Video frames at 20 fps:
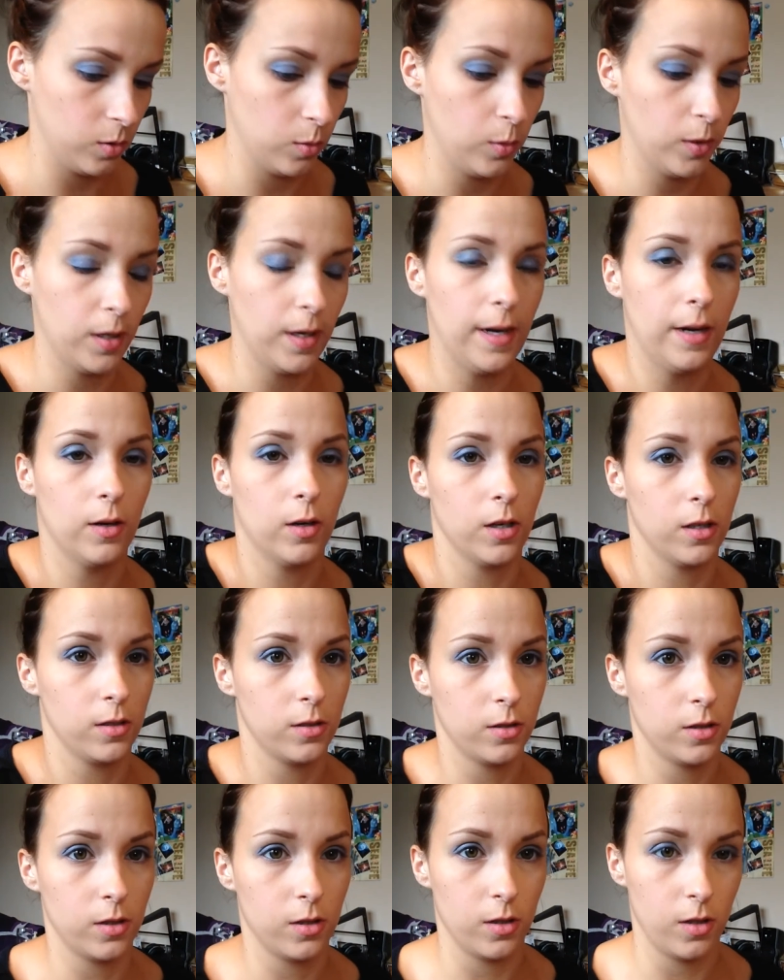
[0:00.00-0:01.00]
we're now going
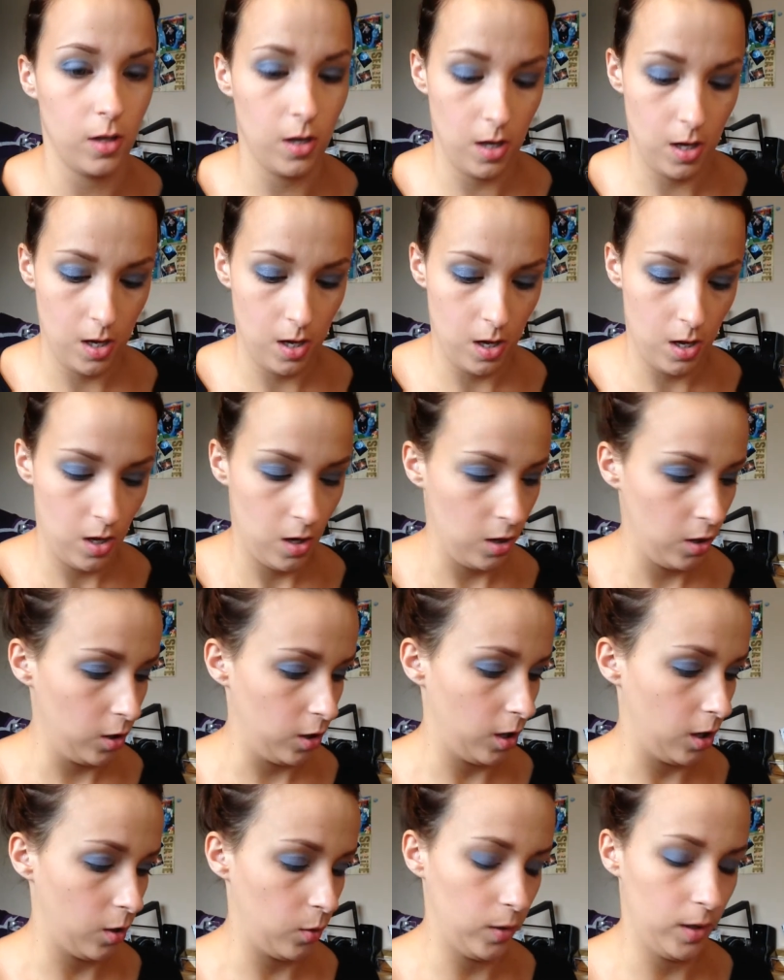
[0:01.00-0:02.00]
to
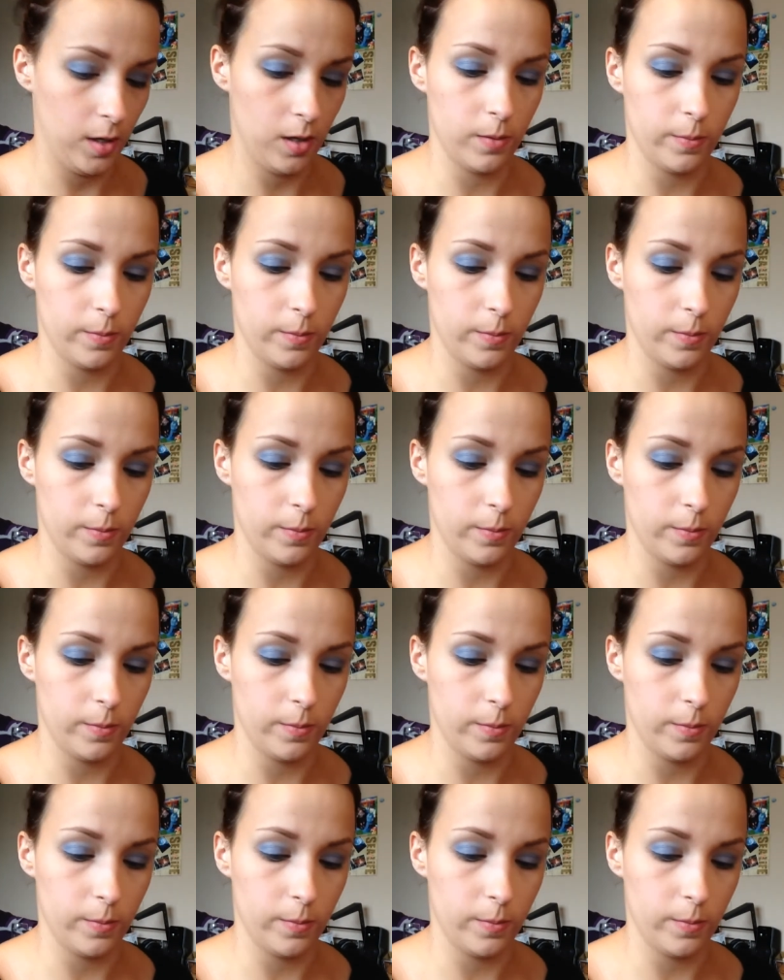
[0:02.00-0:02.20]
go in.